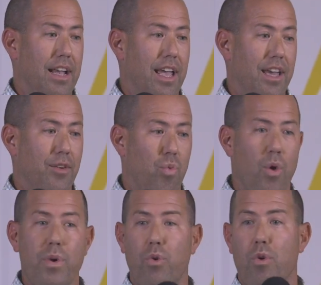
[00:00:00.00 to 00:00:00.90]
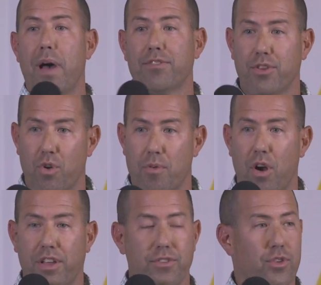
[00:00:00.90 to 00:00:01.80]
and what we were about to go to
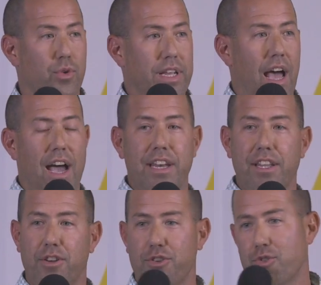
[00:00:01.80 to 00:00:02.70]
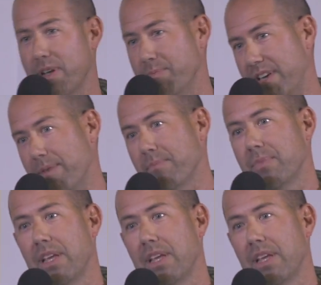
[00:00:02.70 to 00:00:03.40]
market doing, I needed a dream team.